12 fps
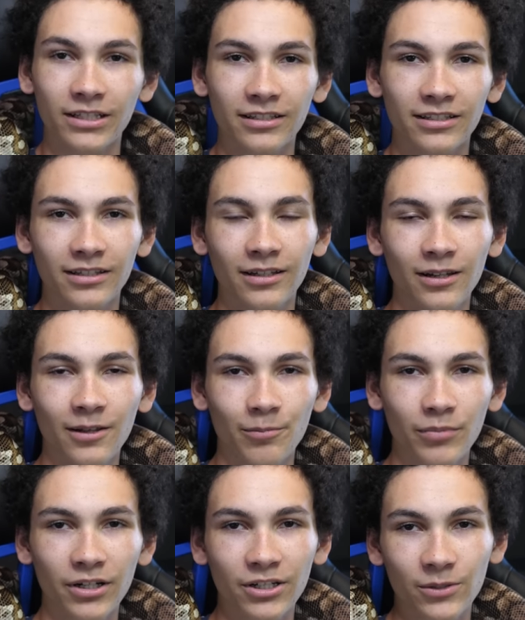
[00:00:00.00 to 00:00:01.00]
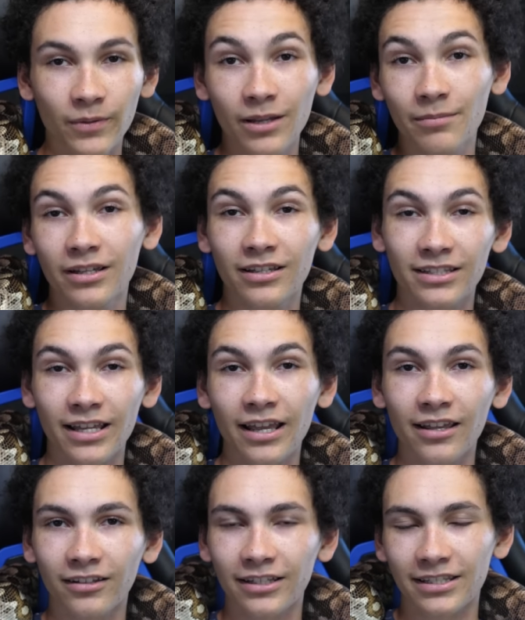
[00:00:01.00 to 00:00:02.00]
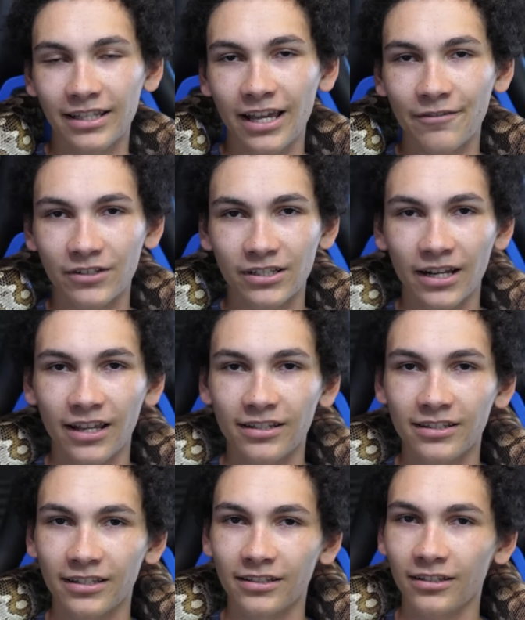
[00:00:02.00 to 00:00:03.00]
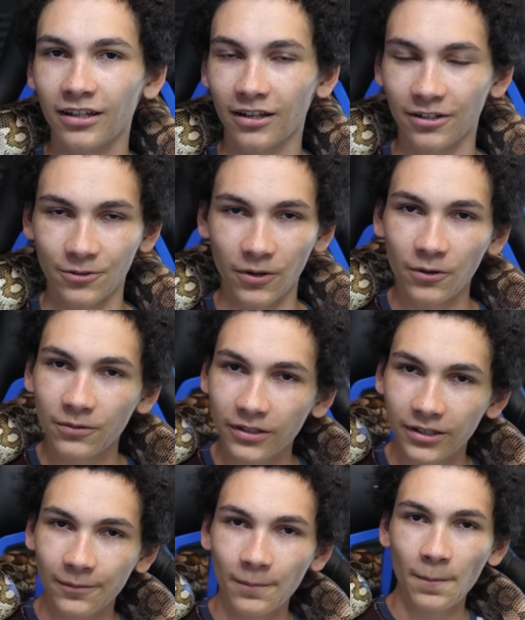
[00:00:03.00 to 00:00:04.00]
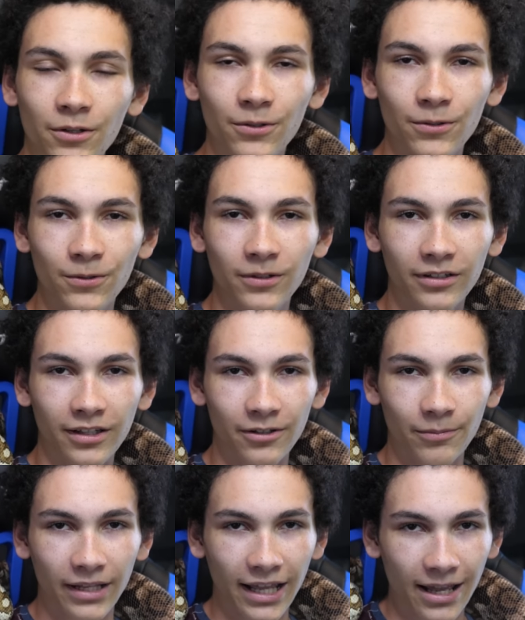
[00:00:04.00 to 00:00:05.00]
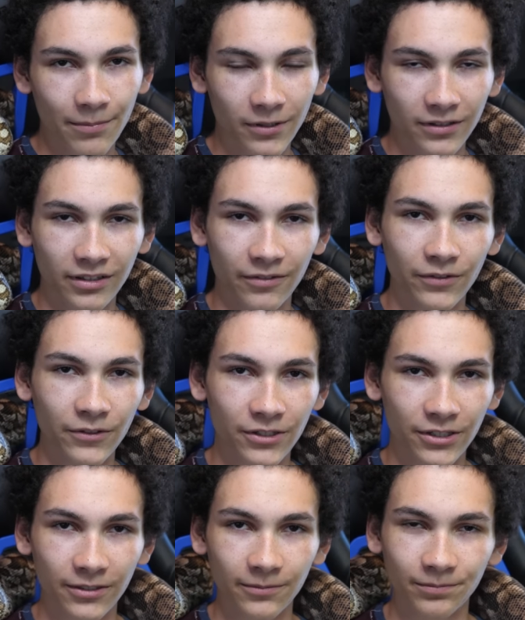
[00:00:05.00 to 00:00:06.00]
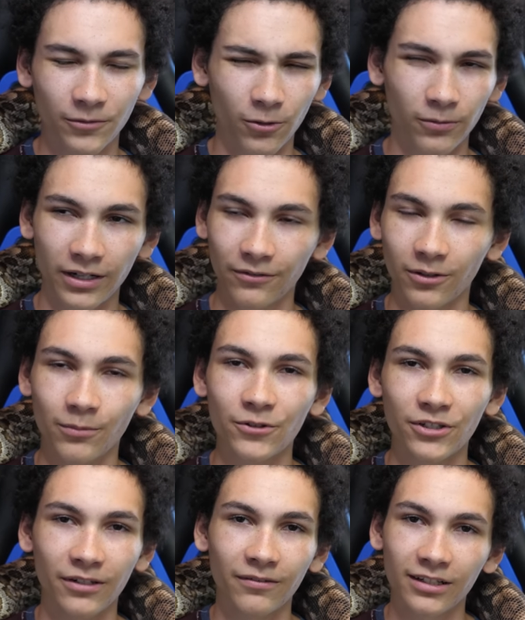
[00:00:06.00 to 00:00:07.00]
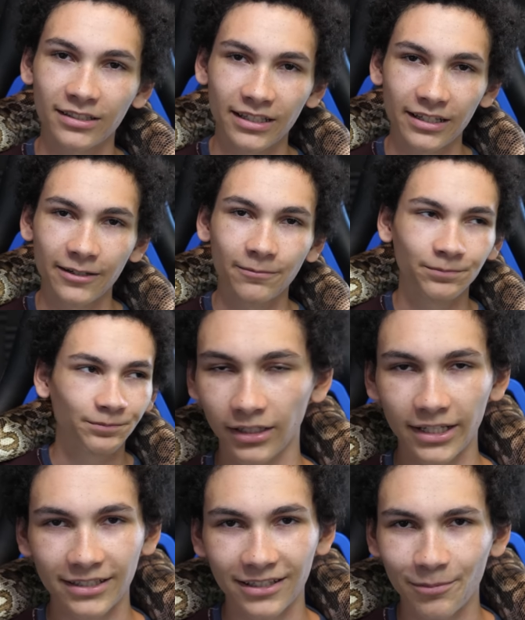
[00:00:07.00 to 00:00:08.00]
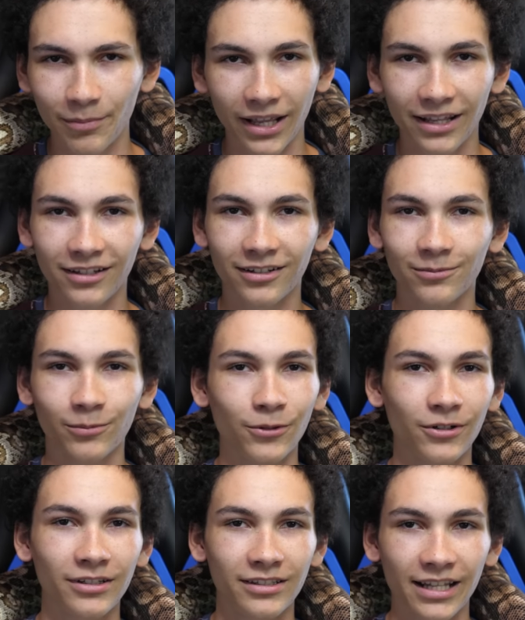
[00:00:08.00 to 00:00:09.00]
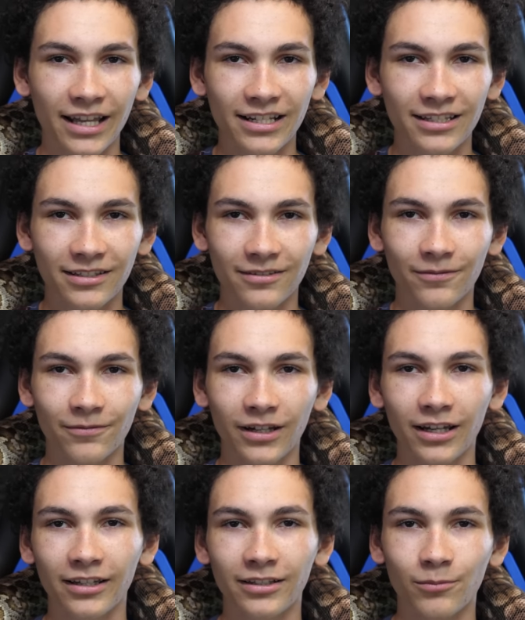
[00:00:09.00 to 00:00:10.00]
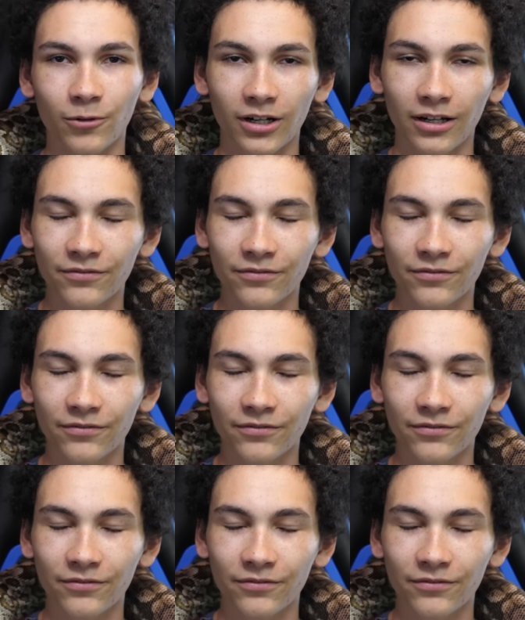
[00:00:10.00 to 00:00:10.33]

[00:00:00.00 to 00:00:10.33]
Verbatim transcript: which is bittersweet because A, at least they have a chance at a new owner who could be happier in the future, or whatever emotion you want to say, less in pain, more satisfied, more